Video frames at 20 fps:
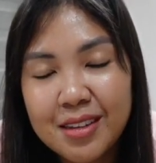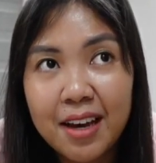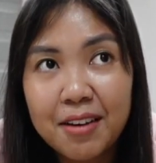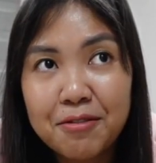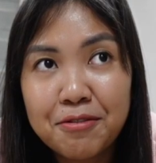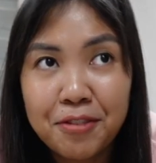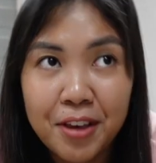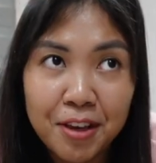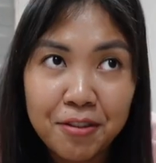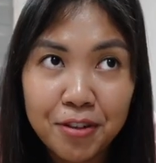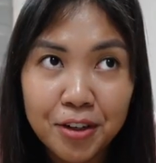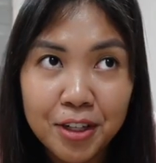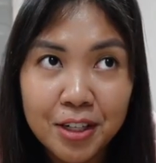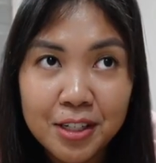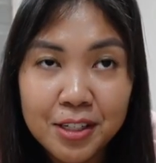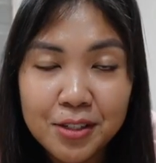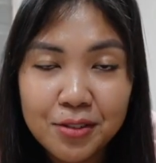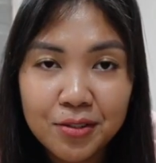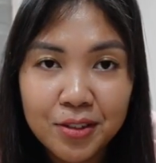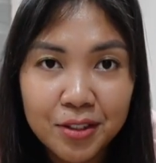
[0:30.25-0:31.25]

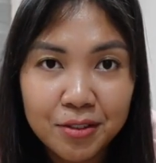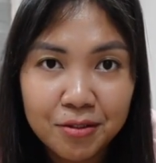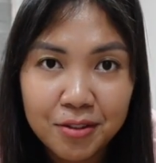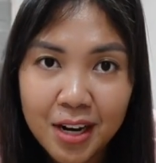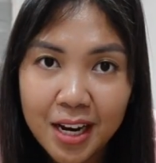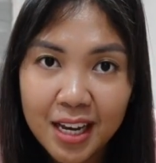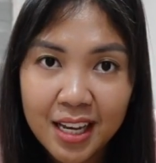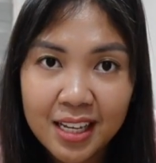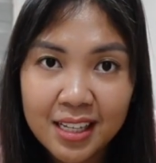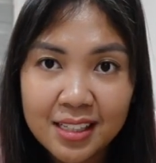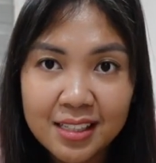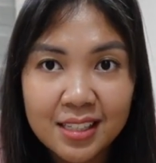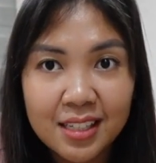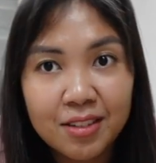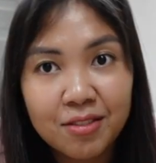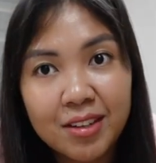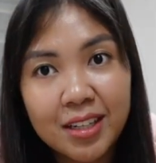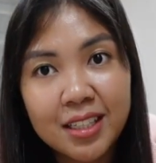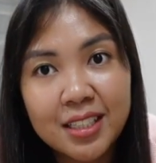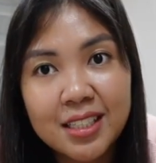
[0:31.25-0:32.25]
favors for friends
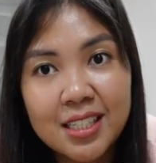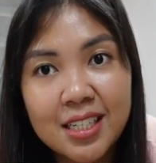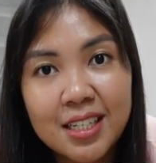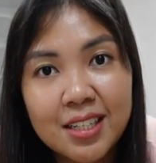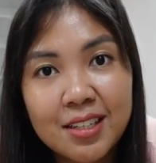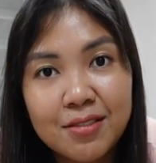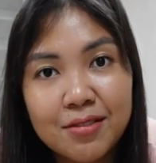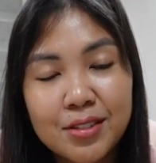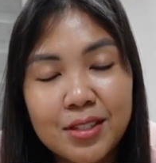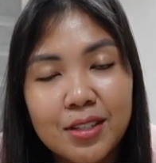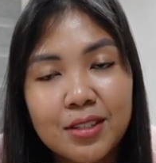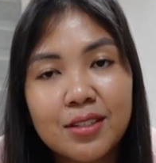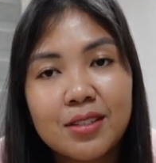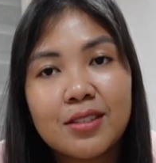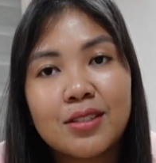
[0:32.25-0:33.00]
and relatives